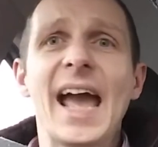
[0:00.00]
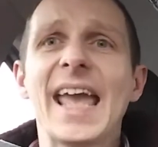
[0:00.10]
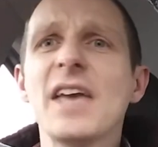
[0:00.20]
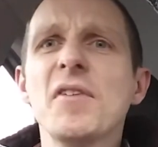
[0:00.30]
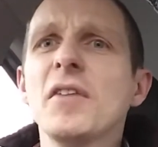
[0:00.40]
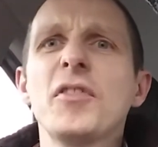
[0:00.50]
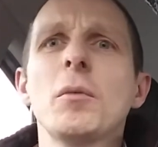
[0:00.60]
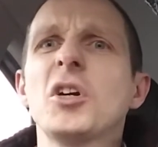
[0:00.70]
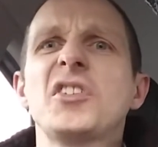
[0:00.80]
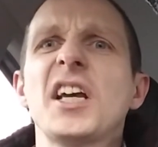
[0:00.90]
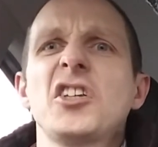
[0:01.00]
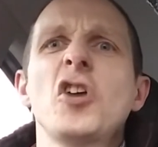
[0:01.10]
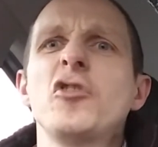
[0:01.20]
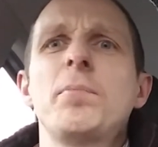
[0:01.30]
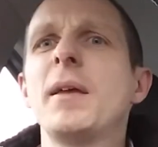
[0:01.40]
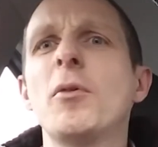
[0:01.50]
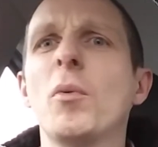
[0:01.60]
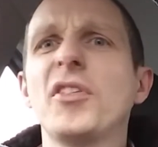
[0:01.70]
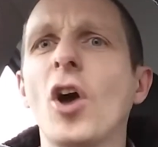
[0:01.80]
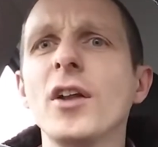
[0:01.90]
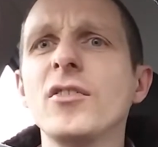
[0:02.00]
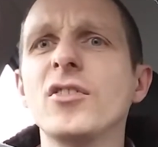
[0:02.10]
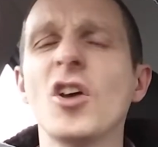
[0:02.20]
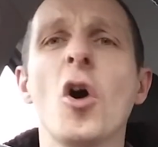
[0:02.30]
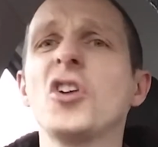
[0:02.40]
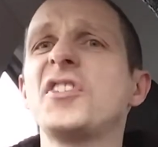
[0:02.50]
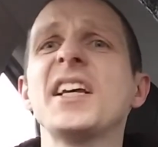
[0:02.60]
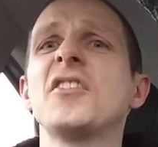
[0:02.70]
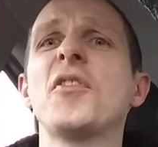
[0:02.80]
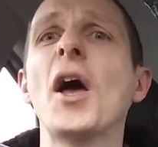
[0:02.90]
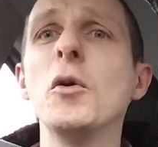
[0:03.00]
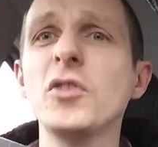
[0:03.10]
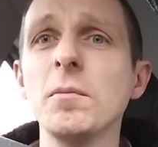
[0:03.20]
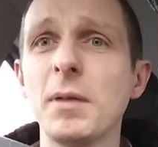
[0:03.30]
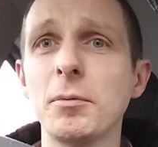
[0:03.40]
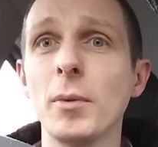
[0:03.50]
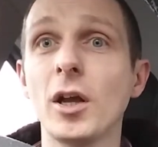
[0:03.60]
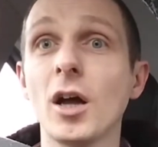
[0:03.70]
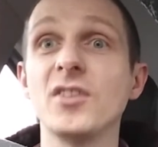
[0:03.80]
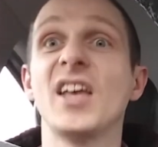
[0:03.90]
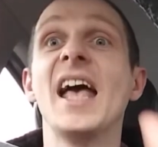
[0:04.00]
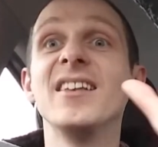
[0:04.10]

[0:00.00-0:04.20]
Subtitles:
Even if there were 600 people with guns, or 6,000 people with guns,